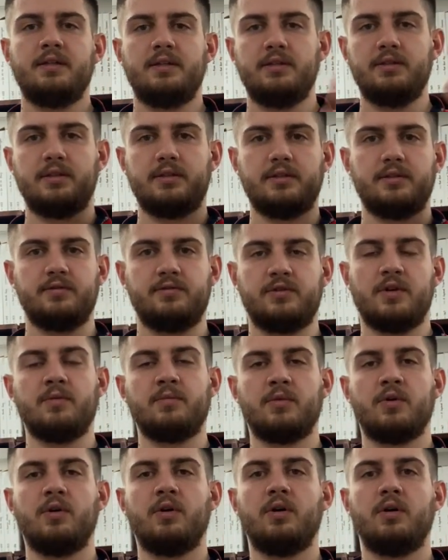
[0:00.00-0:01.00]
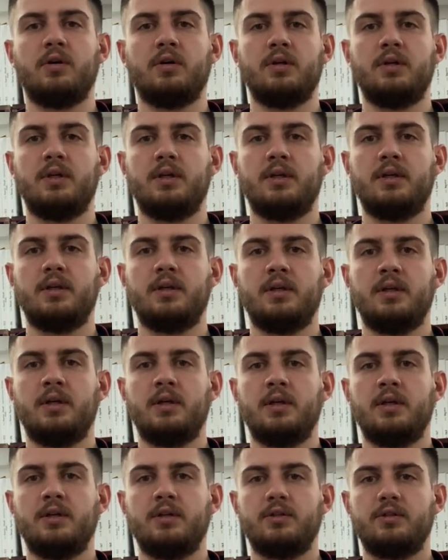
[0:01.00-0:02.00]
you get drum roll,
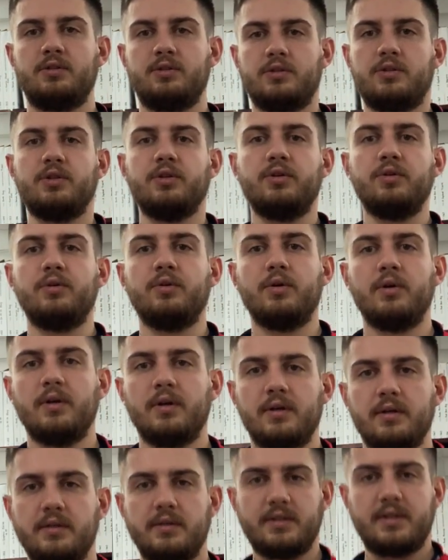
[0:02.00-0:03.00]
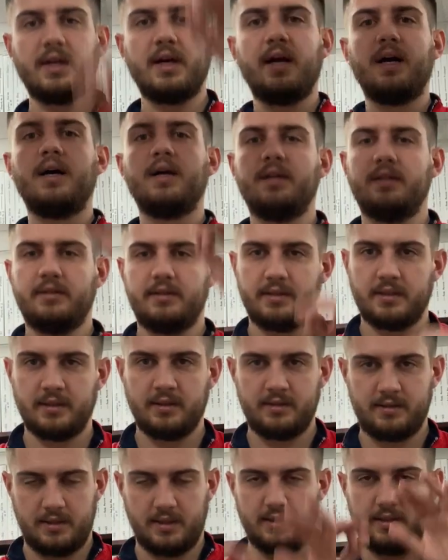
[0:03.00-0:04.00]
2, dun,
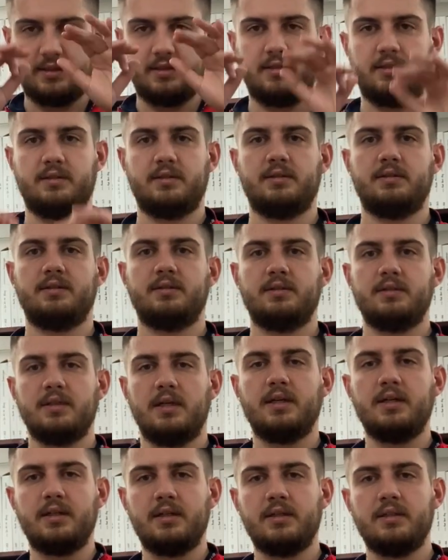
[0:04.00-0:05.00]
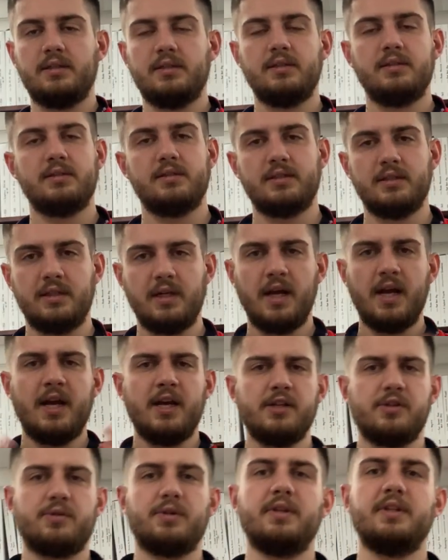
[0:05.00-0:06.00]
dun, dun, dun, dun.
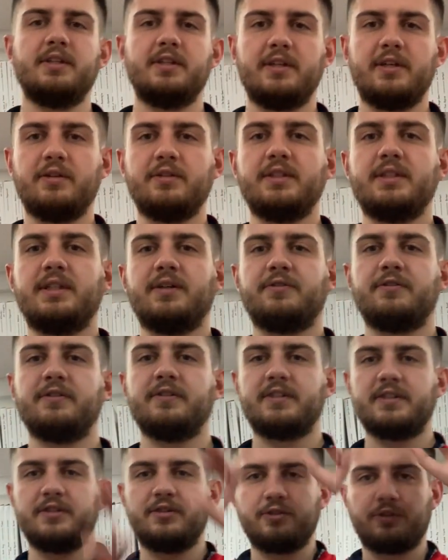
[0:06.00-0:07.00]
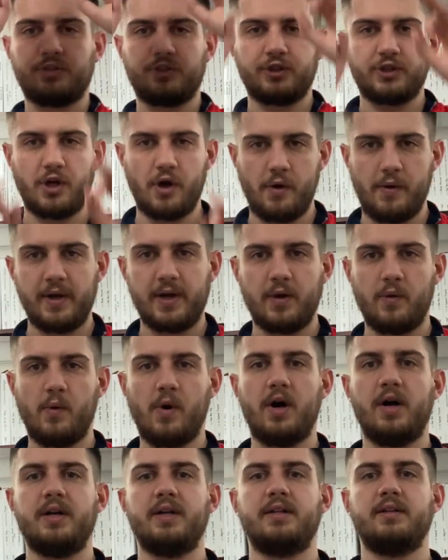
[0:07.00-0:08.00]
So really the only difference is you're showing
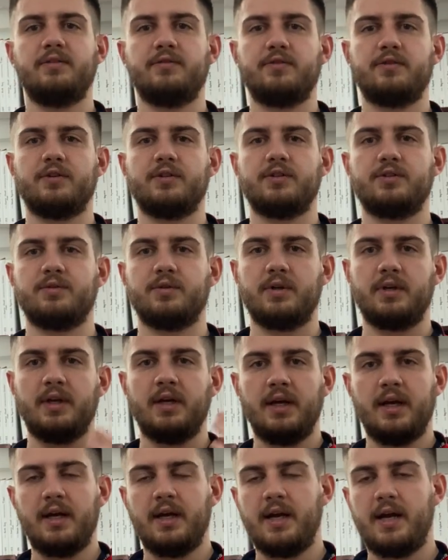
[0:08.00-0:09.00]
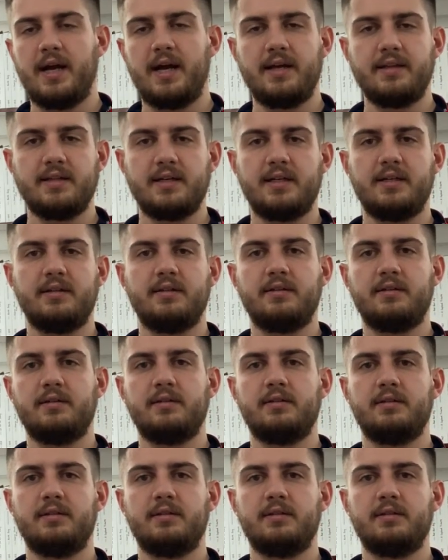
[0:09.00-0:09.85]
1 in the first one, and then